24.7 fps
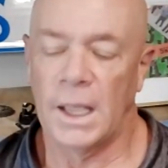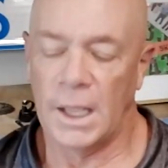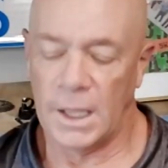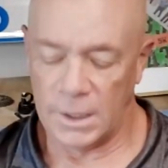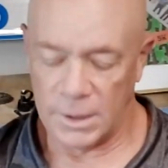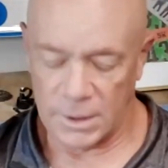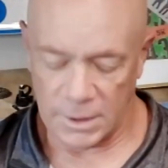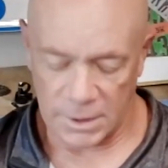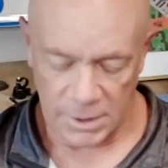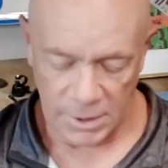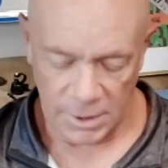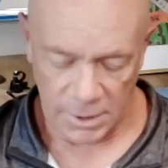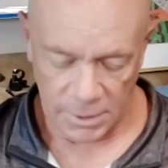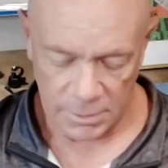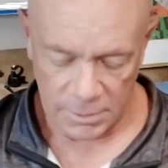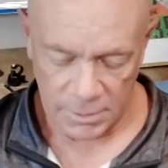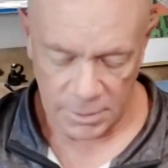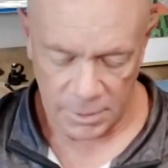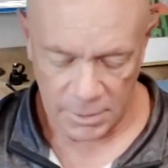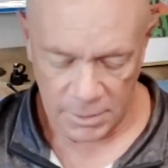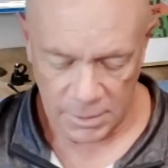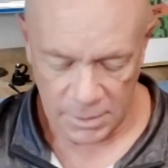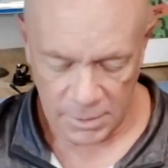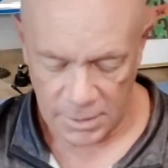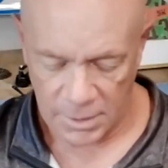And again,
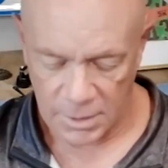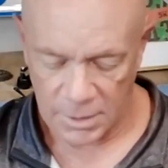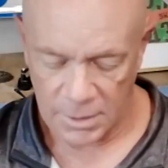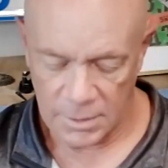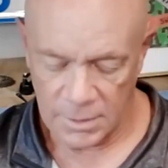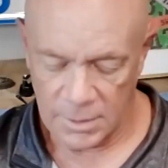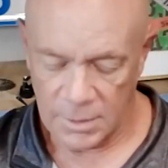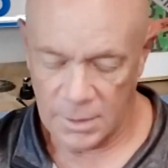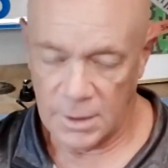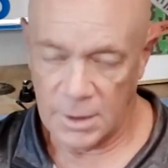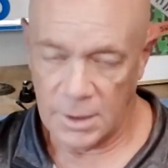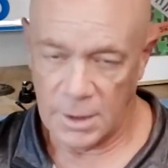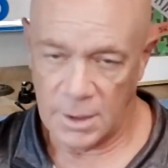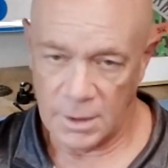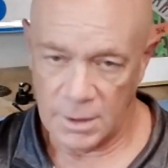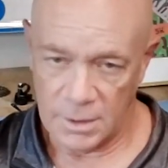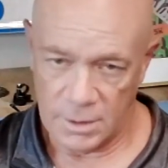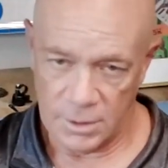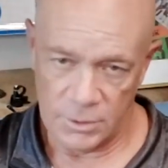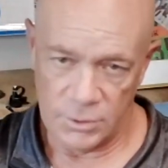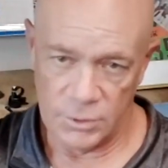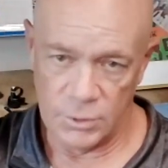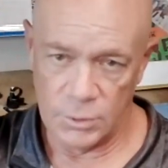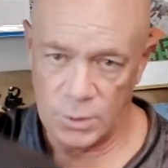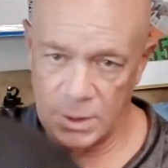
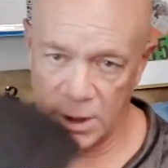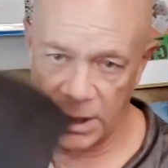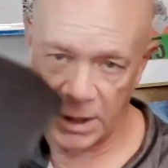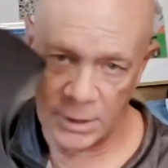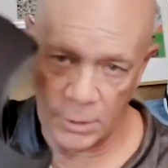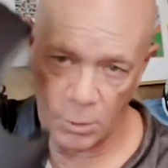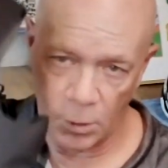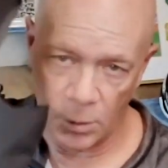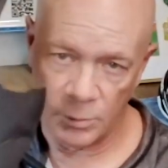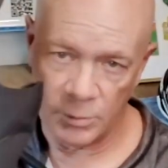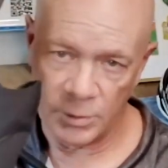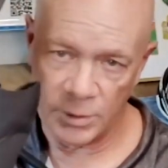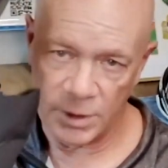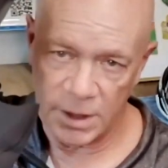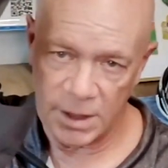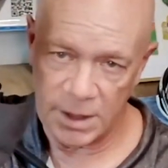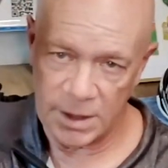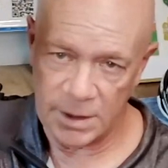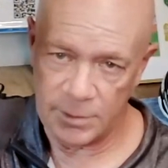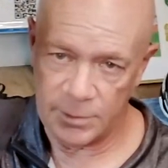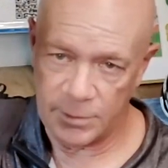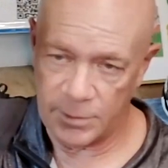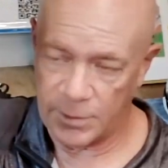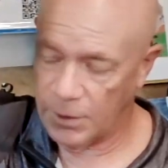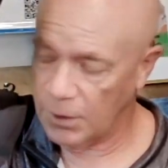you can
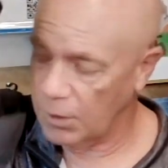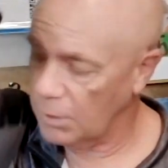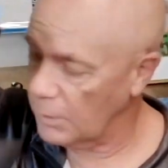overheat